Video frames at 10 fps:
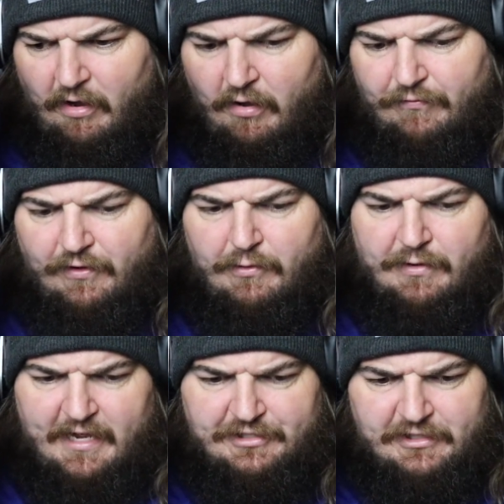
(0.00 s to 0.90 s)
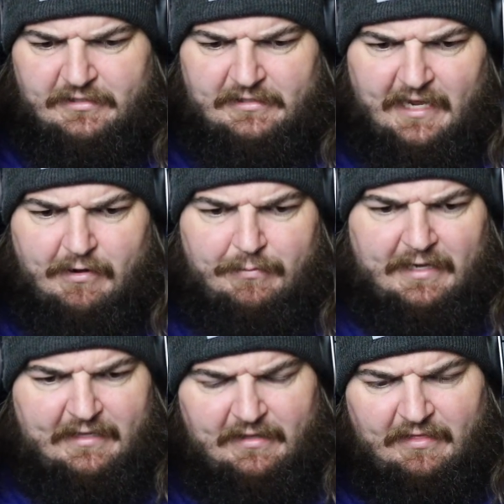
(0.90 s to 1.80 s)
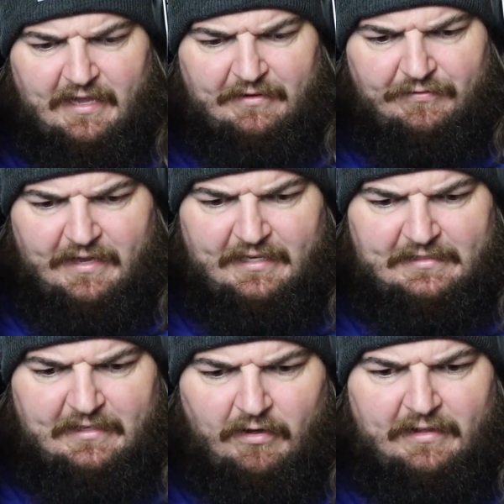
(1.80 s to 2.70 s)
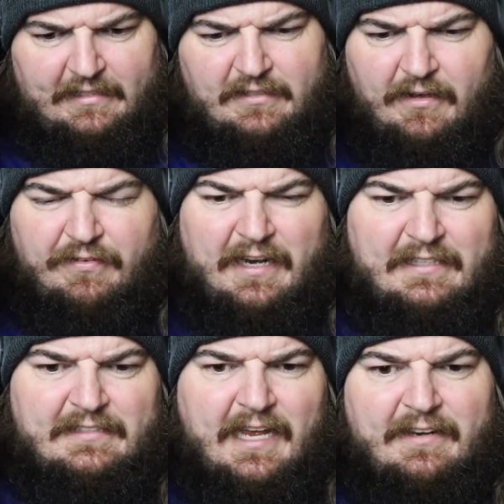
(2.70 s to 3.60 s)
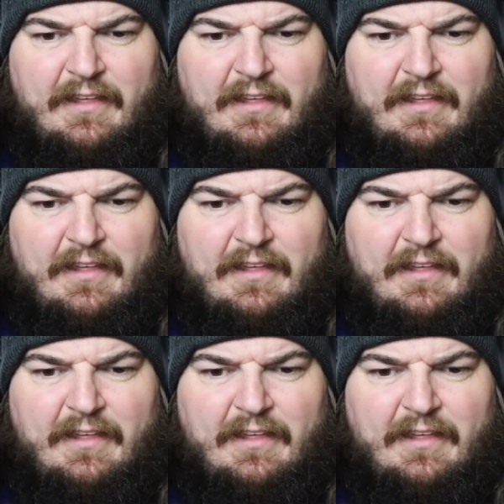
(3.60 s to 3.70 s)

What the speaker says: offer donations to help me get the thing fixed and all that stuff, and I didn't say